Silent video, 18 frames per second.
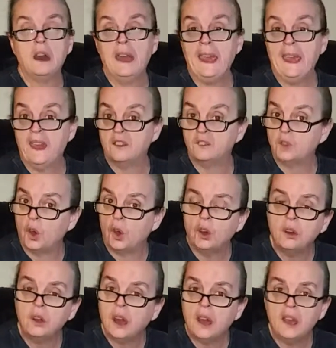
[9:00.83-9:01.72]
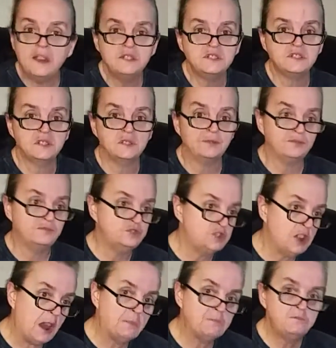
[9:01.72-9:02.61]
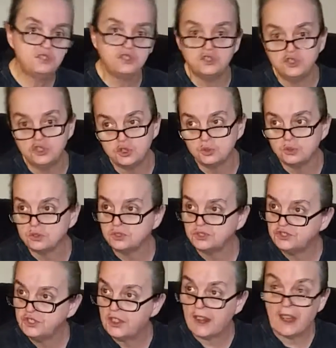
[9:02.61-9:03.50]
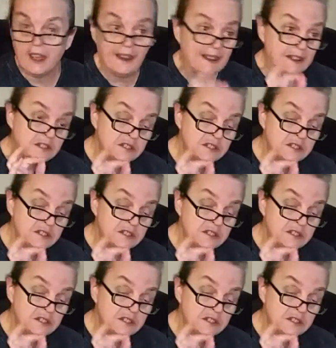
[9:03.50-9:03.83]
I have all kinds of gems and jewels that I